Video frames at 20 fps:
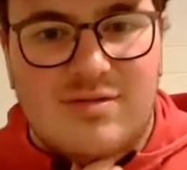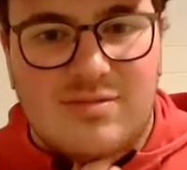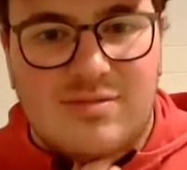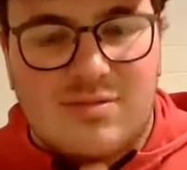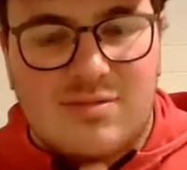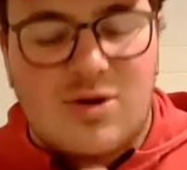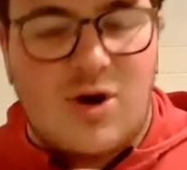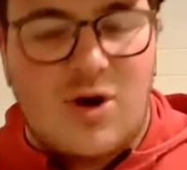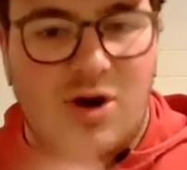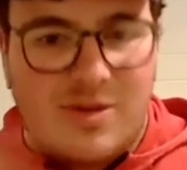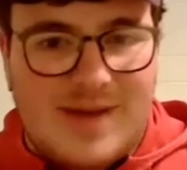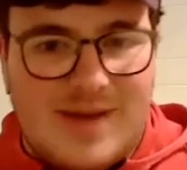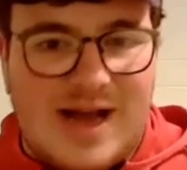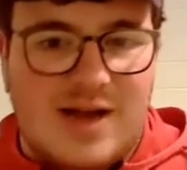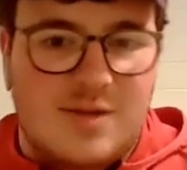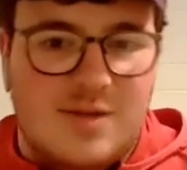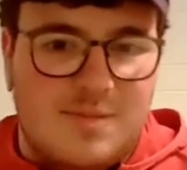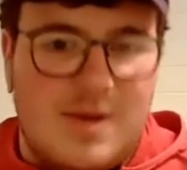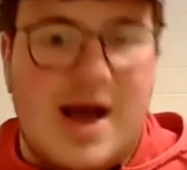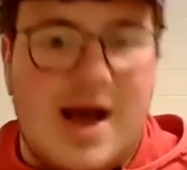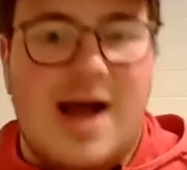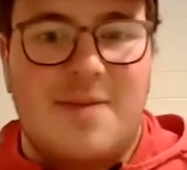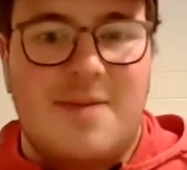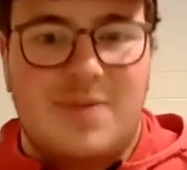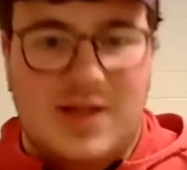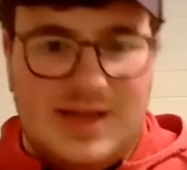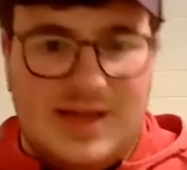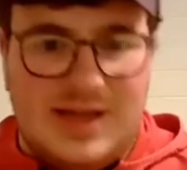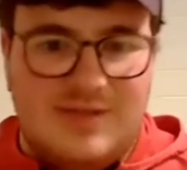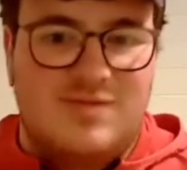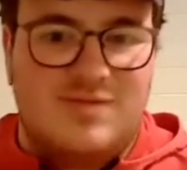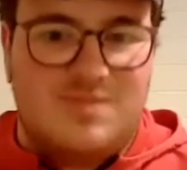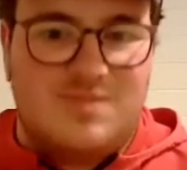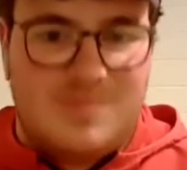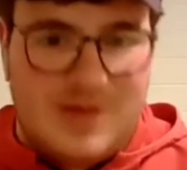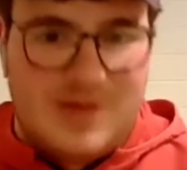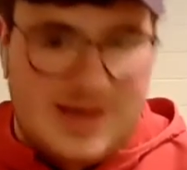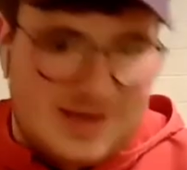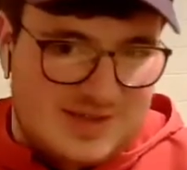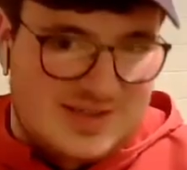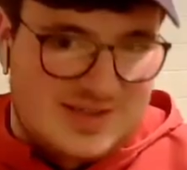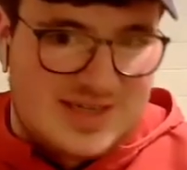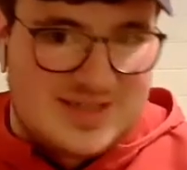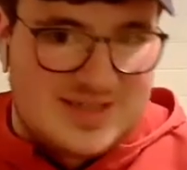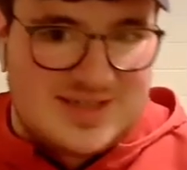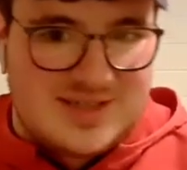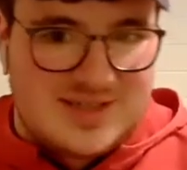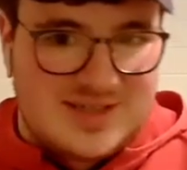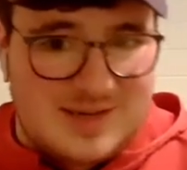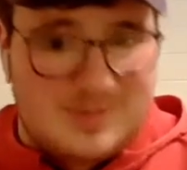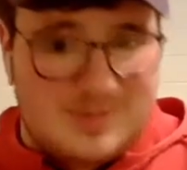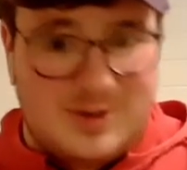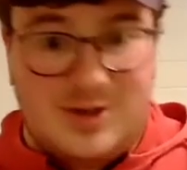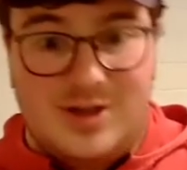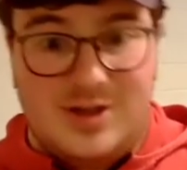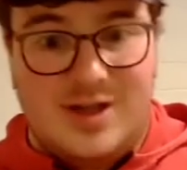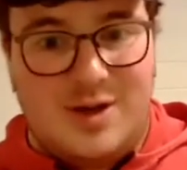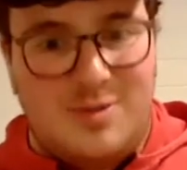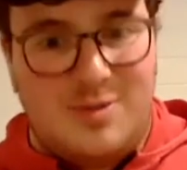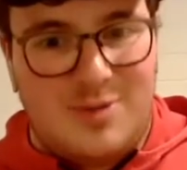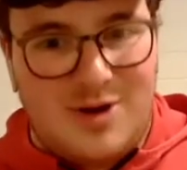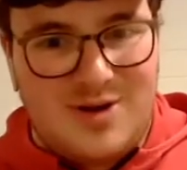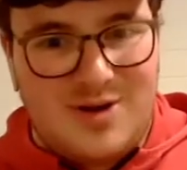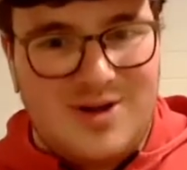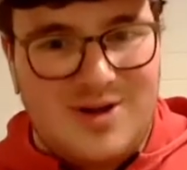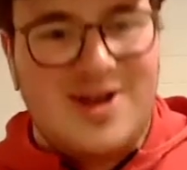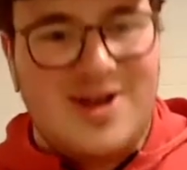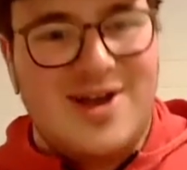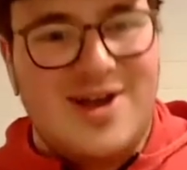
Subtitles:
cornerback, but I believe in Asante Samuel a little more.